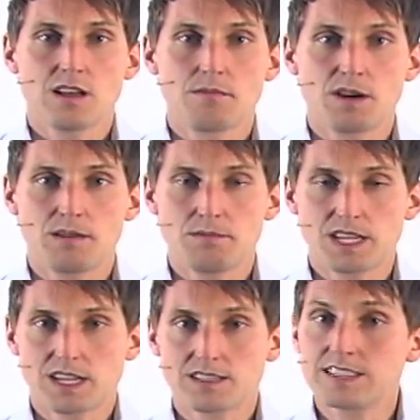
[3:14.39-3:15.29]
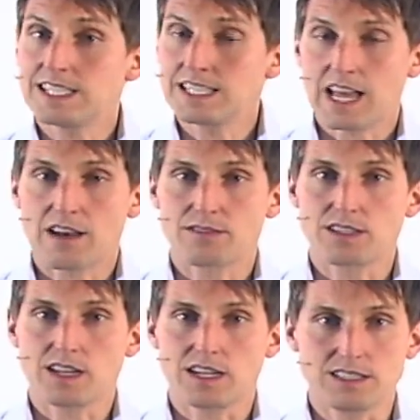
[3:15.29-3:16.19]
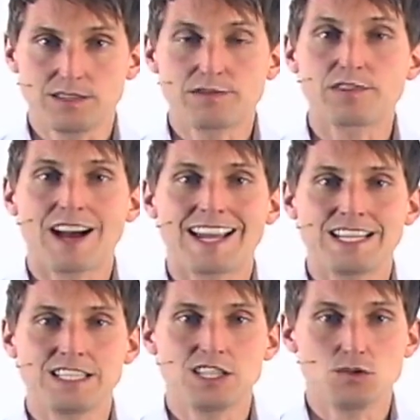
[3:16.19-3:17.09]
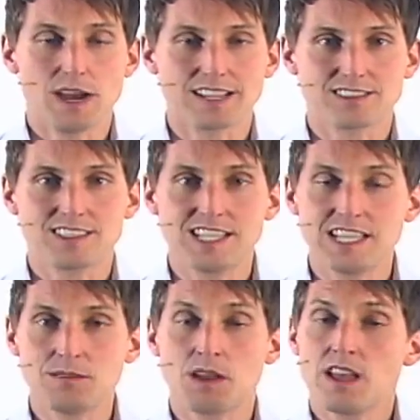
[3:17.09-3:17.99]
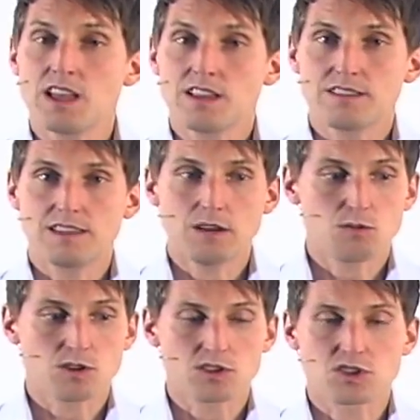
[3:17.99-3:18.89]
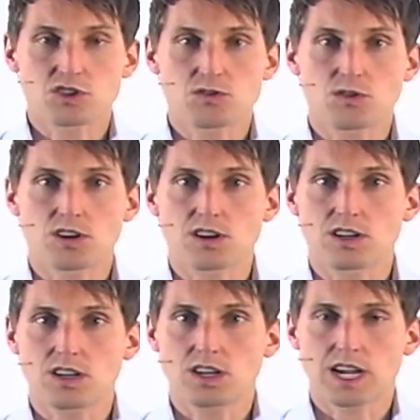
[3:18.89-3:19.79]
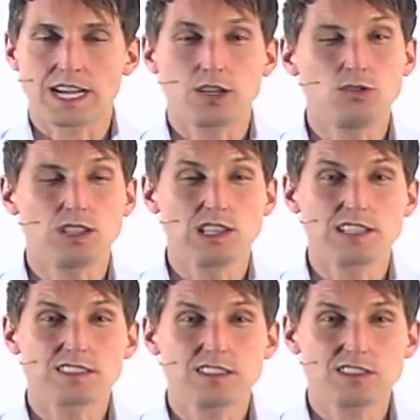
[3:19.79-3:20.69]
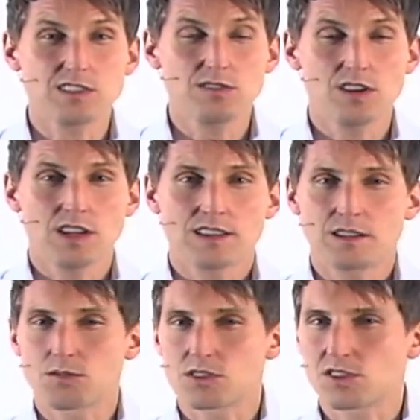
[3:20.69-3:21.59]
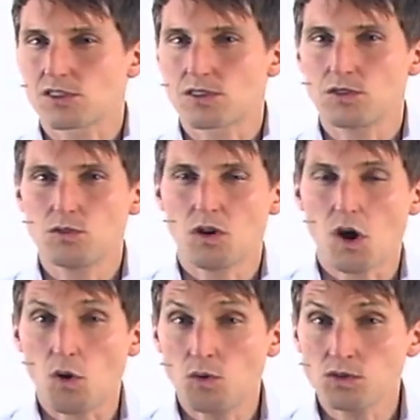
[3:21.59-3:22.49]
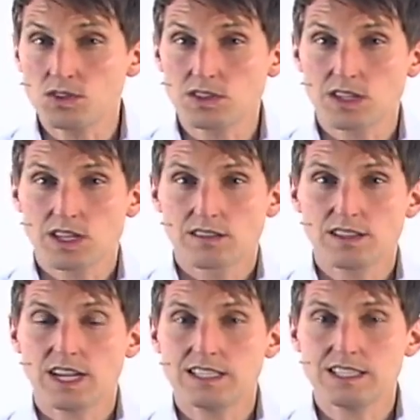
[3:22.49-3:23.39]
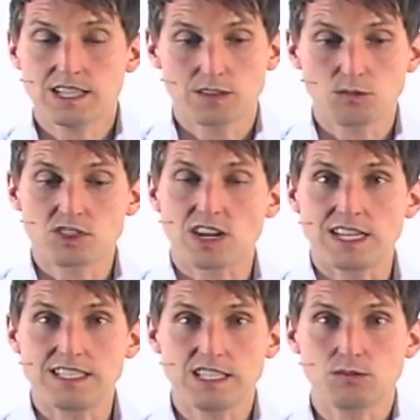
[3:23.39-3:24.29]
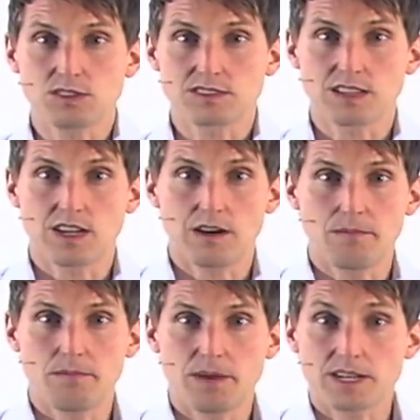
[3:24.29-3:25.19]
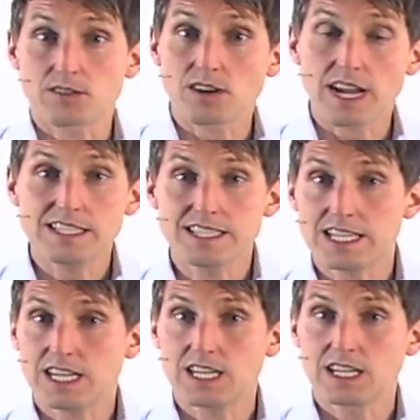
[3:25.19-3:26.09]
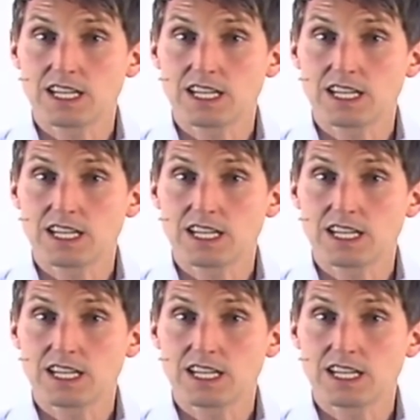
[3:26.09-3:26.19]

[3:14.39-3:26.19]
but because they didn't have a defined UX team, they weren't sure kind of who to listen to. They weren't sure who owned the idea and which idea was a better idea.